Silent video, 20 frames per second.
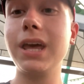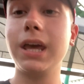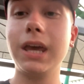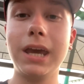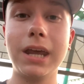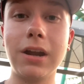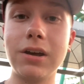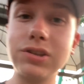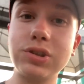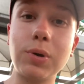
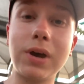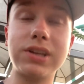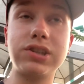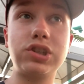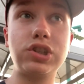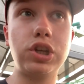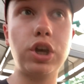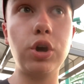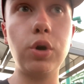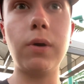It also has
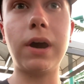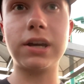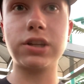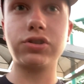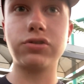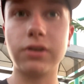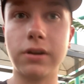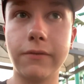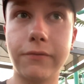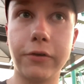2
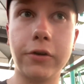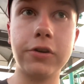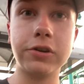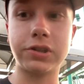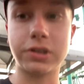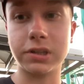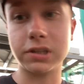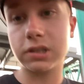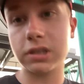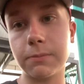extra
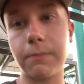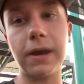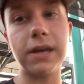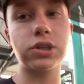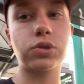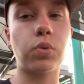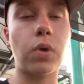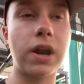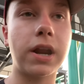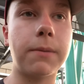inversions, the
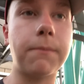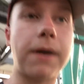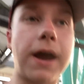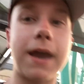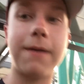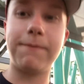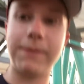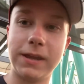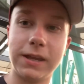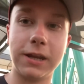best one in my
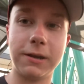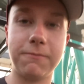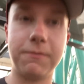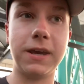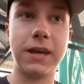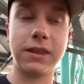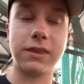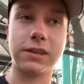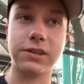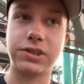opinion
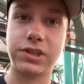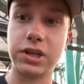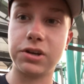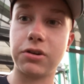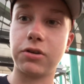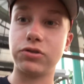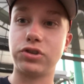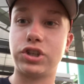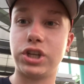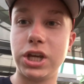being the
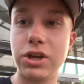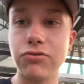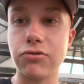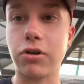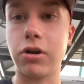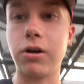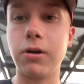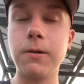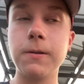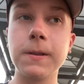0G
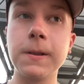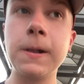roll.